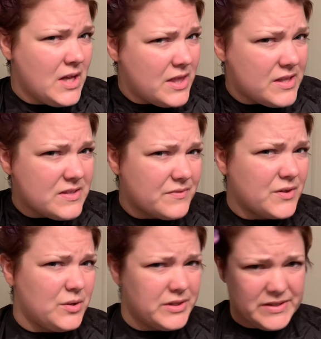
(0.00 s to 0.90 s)
This, of
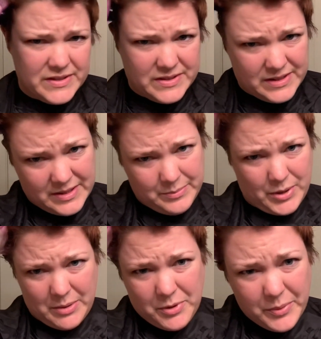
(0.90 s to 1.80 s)
course, is the
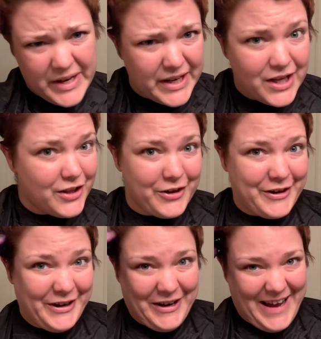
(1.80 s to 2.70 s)
proper way to color
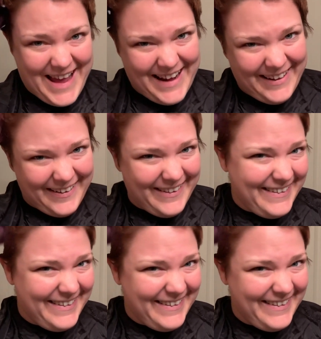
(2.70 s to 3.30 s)
your hair.